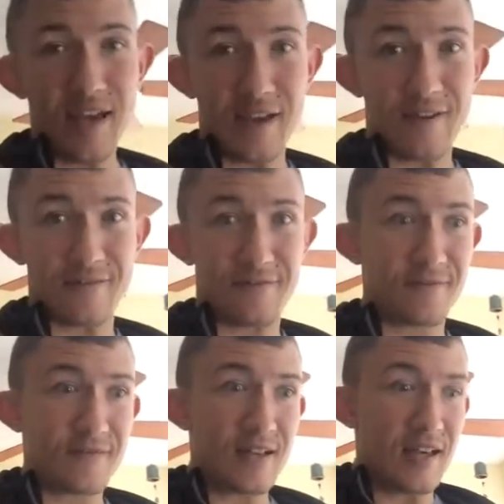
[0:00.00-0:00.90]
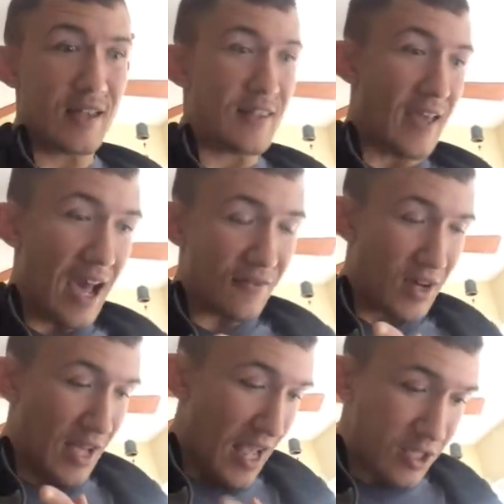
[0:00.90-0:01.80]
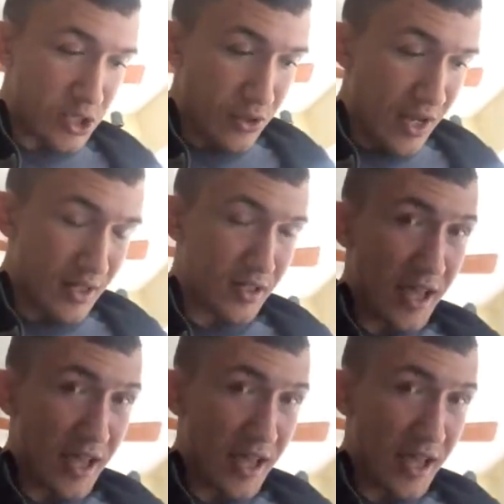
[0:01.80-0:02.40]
If they have an injury in their